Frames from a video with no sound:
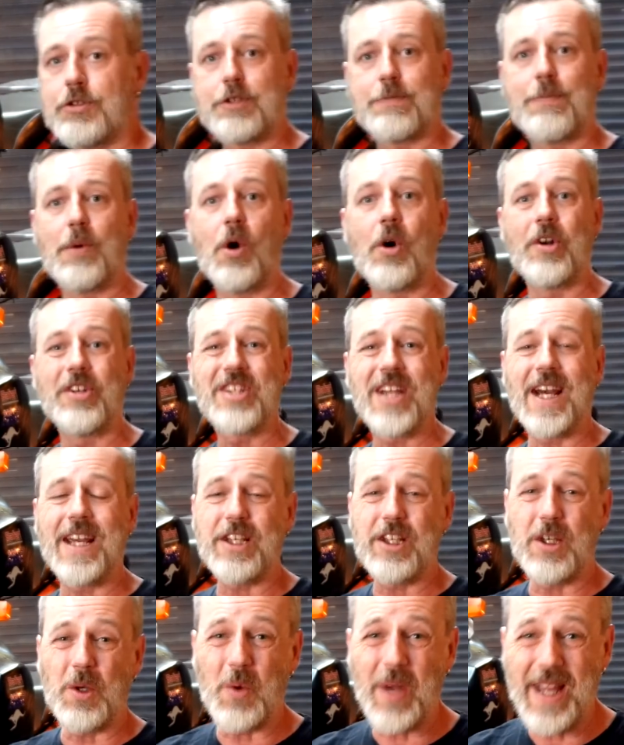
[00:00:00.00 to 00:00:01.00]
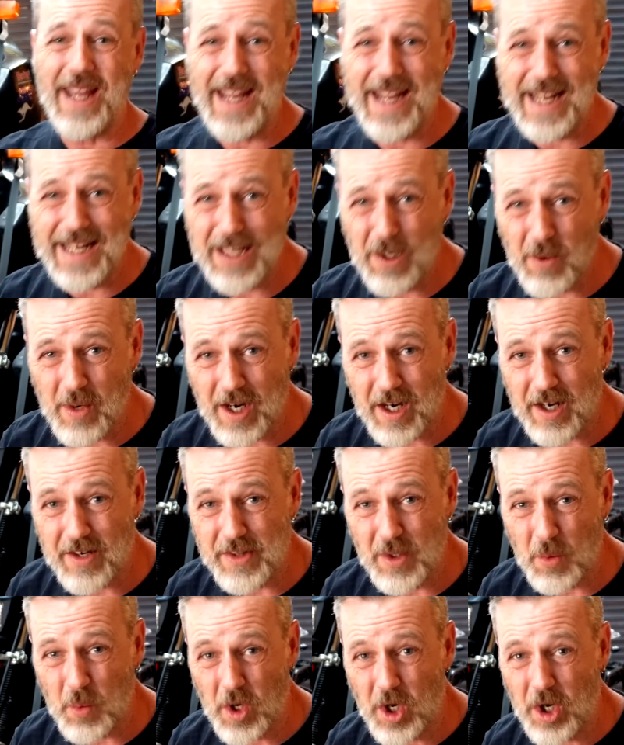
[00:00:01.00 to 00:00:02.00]
sport, take you anywhere in
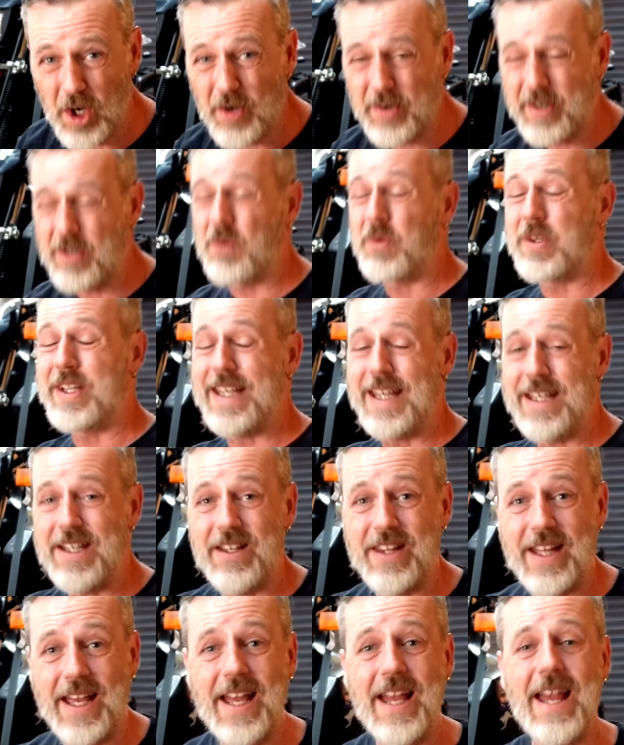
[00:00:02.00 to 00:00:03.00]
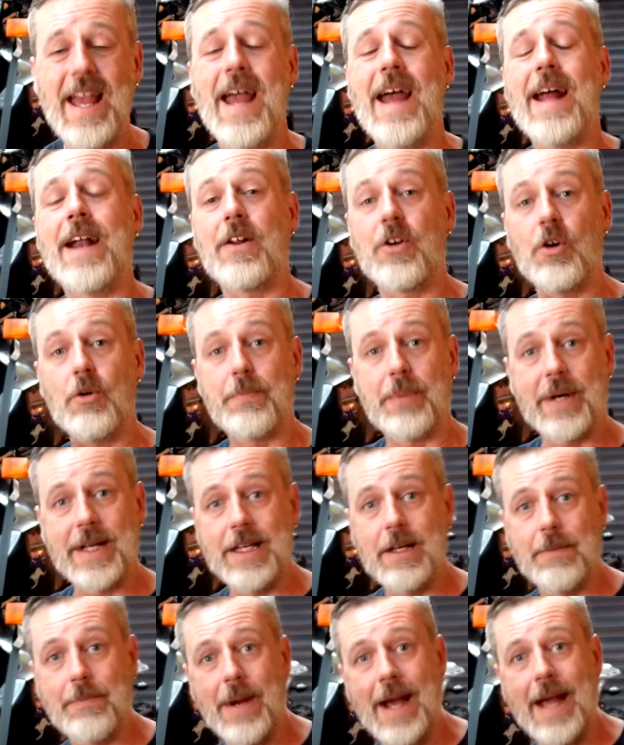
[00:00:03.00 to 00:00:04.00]
the world. It'll get you there and it'll
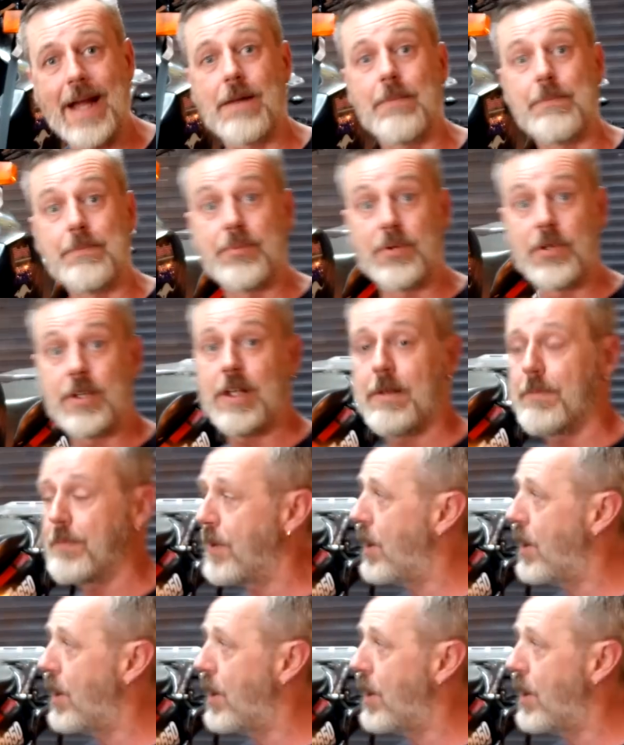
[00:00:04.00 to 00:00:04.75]
bring you back. Brilliant